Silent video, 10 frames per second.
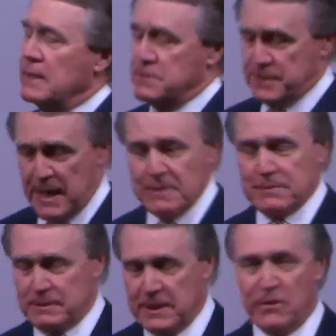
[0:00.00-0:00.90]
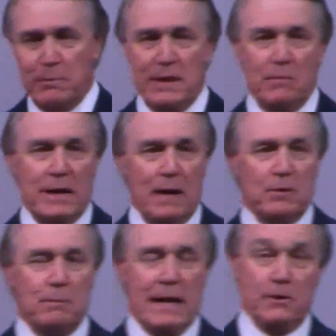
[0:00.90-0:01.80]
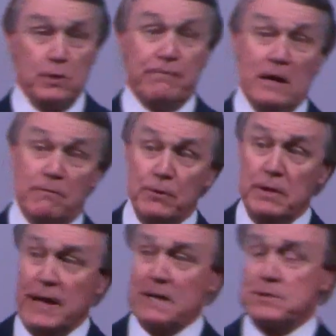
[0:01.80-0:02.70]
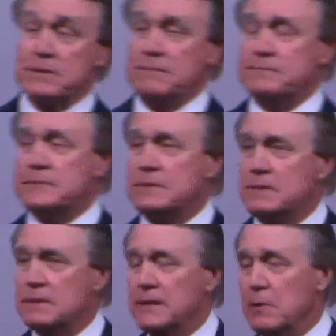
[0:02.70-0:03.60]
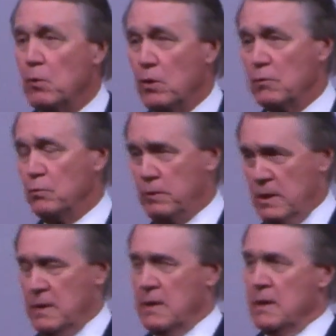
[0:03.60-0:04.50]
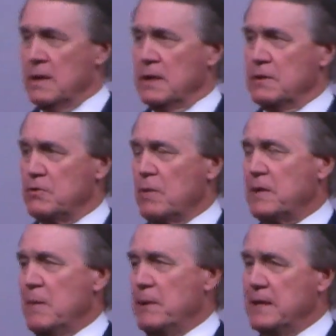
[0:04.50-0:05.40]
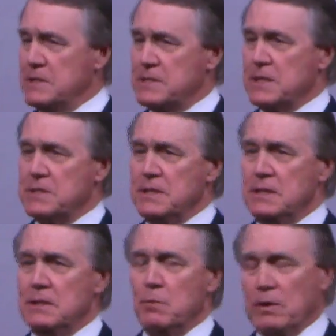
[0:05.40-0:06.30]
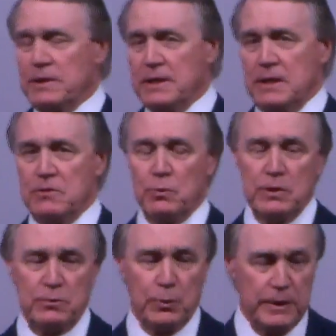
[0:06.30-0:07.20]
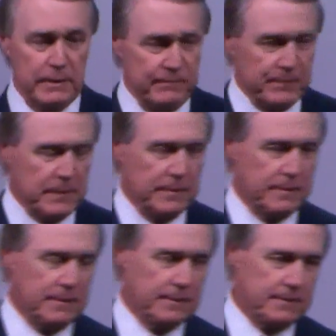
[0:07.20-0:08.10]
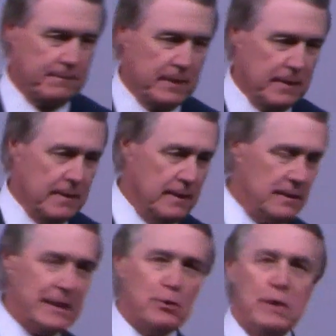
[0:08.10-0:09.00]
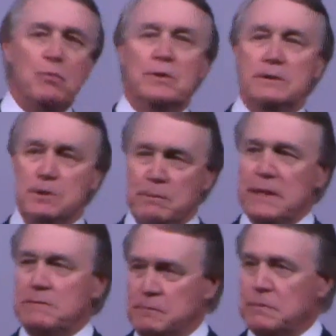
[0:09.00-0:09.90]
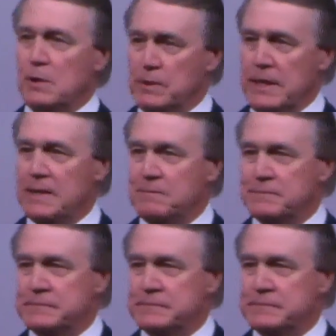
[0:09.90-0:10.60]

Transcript: It was a nice leather-bound Bible by a newfound friend, actually, that worked in the Trump campaign in 2016 and worked again in 2020. Lee Greenwood, you may know the name.